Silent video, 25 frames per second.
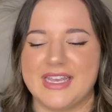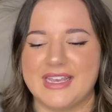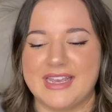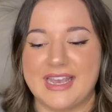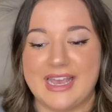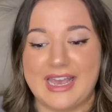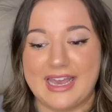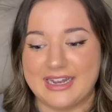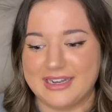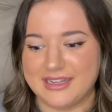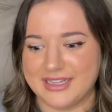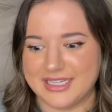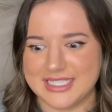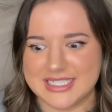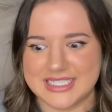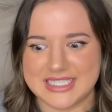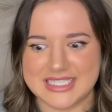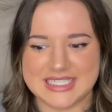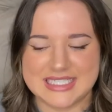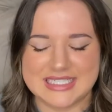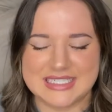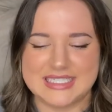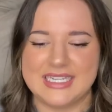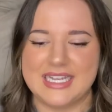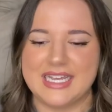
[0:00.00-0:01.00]
analyze the
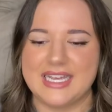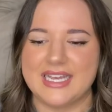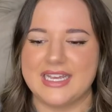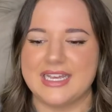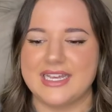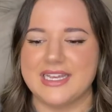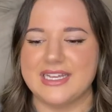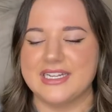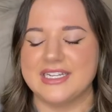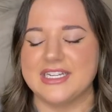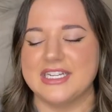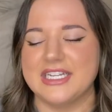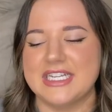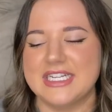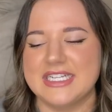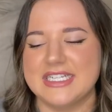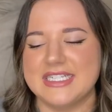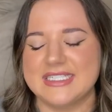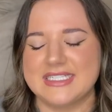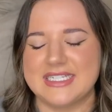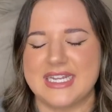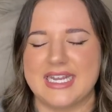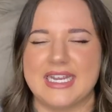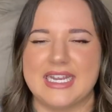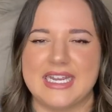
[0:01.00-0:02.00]
skin
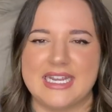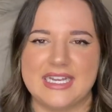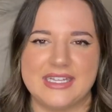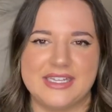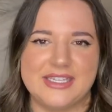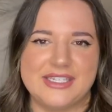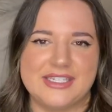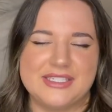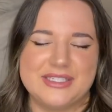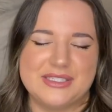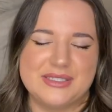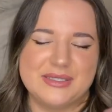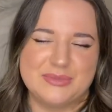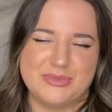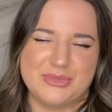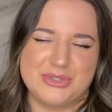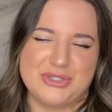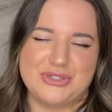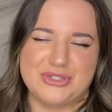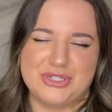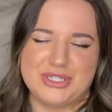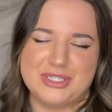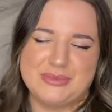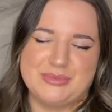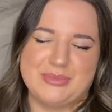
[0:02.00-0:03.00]
second cleanse
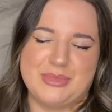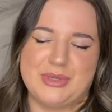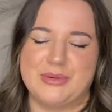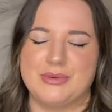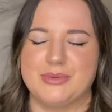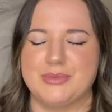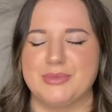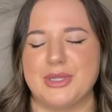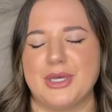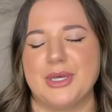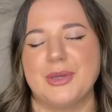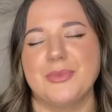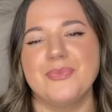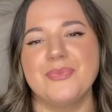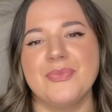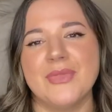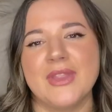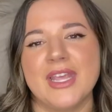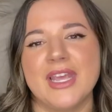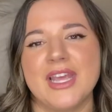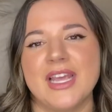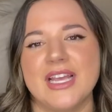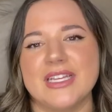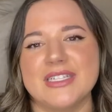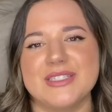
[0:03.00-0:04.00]
moisturize blah blah blah
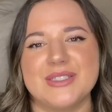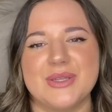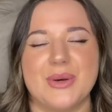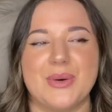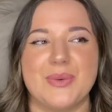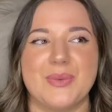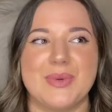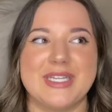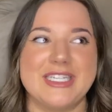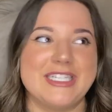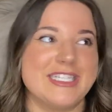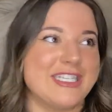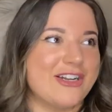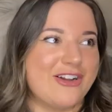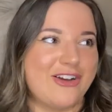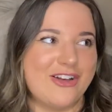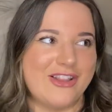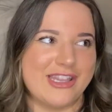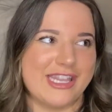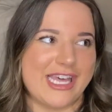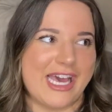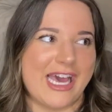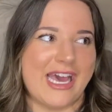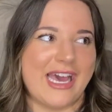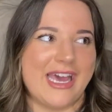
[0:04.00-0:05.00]
so we did all
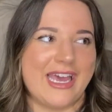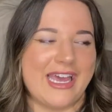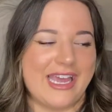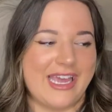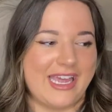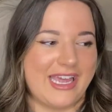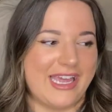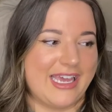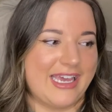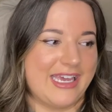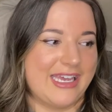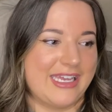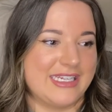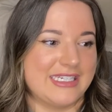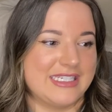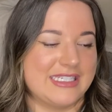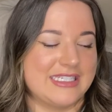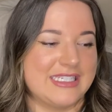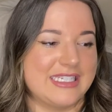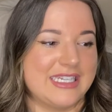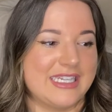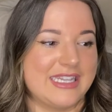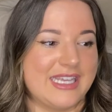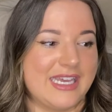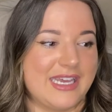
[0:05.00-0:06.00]
that and
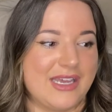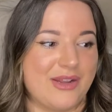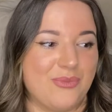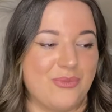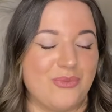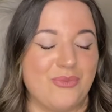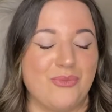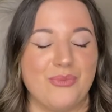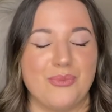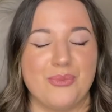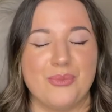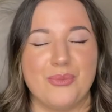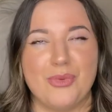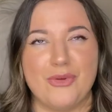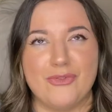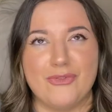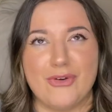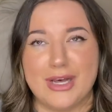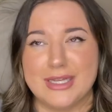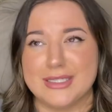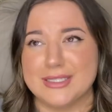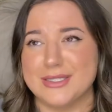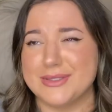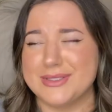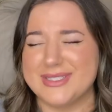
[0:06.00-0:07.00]
then we've
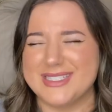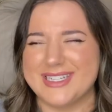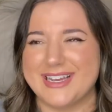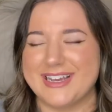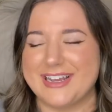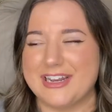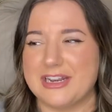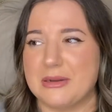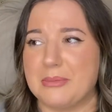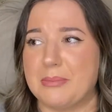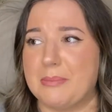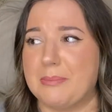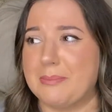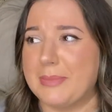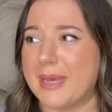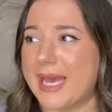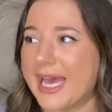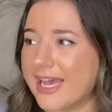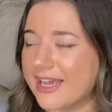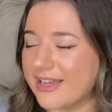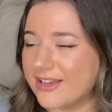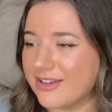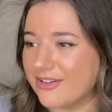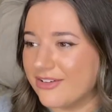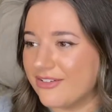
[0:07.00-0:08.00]
also done
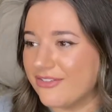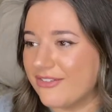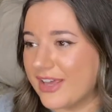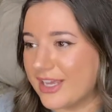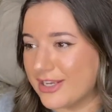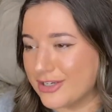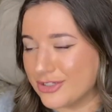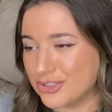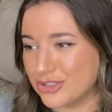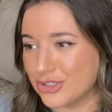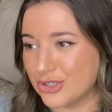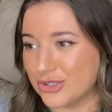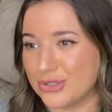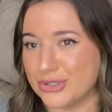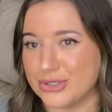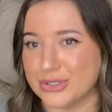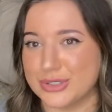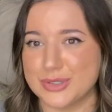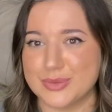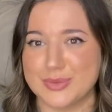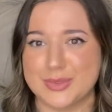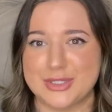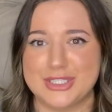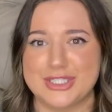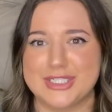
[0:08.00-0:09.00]
back
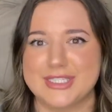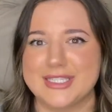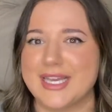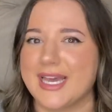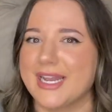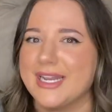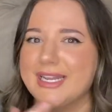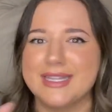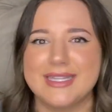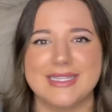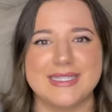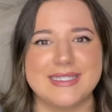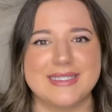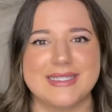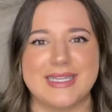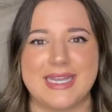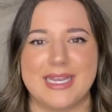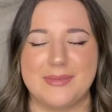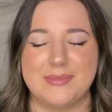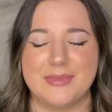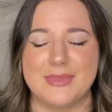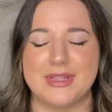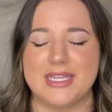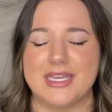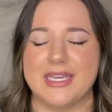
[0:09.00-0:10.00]
facials, which is kind of the
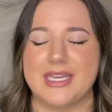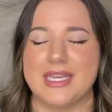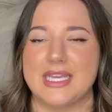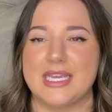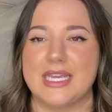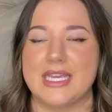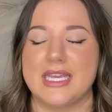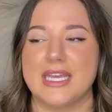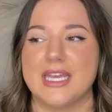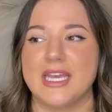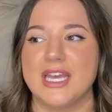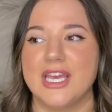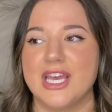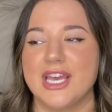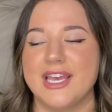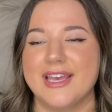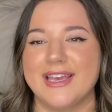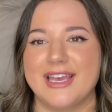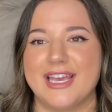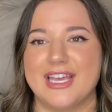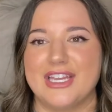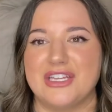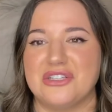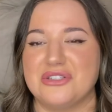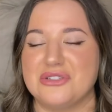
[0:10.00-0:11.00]
same thing.
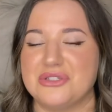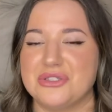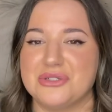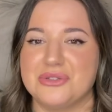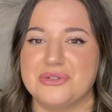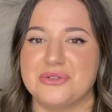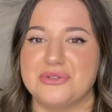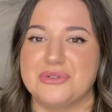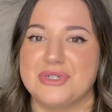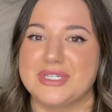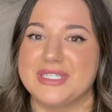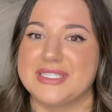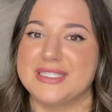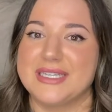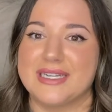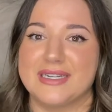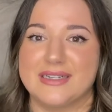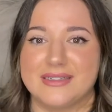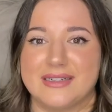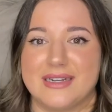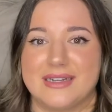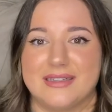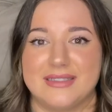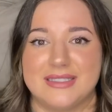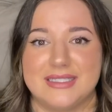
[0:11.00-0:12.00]
And you do a skin
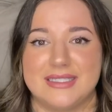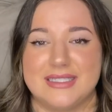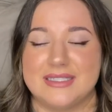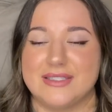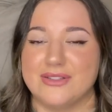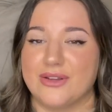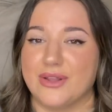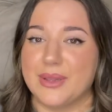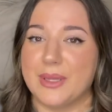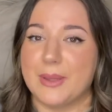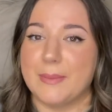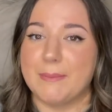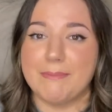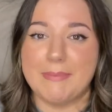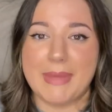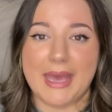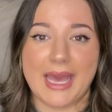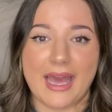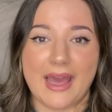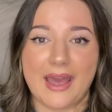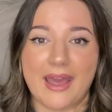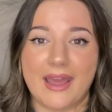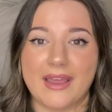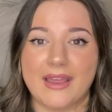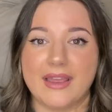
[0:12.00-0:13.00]
analysis on the
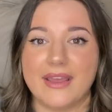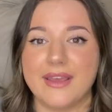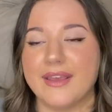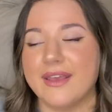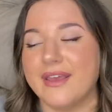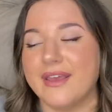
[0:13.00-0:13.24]
back